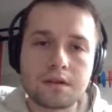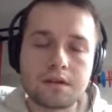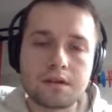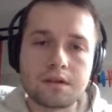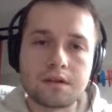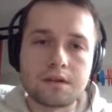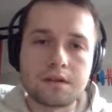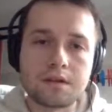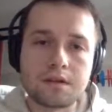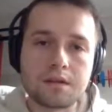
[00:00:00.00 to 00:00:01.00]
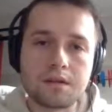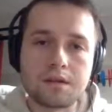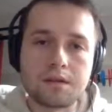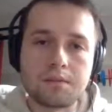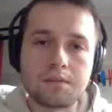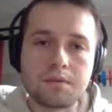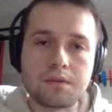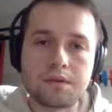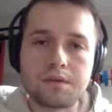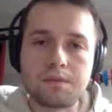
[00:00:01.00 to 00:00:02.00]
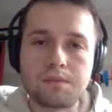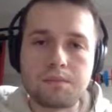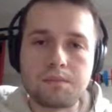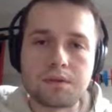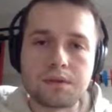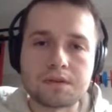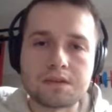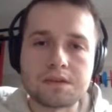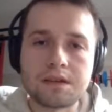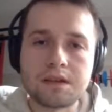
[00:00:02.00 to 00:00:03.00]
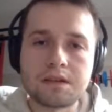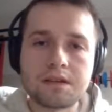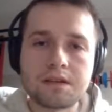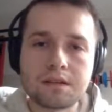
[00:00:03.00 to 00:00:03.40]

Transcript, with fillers: uh, import processing,